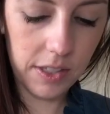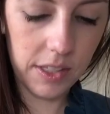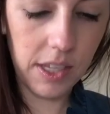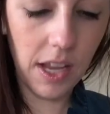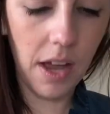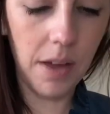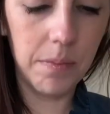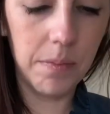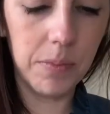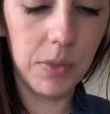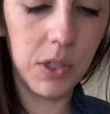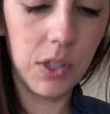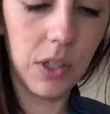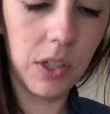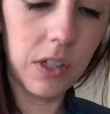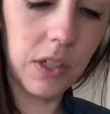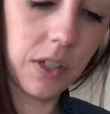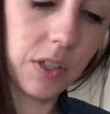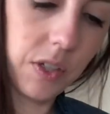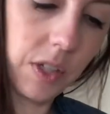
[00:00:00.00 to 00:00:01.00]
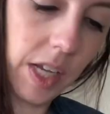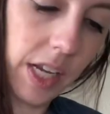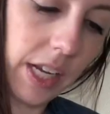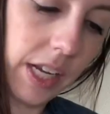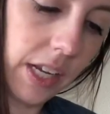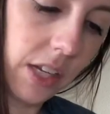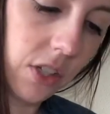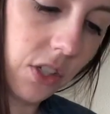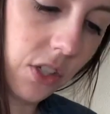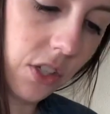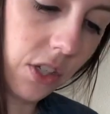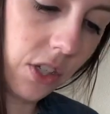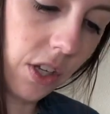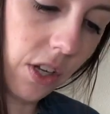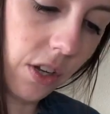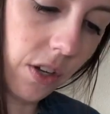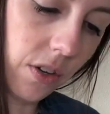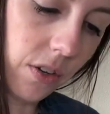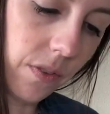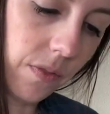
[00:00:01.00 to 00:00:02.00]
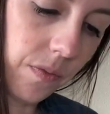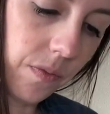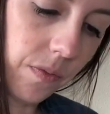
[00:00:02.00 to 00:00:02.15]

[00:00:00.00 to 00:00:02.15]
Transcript: some circles in it too.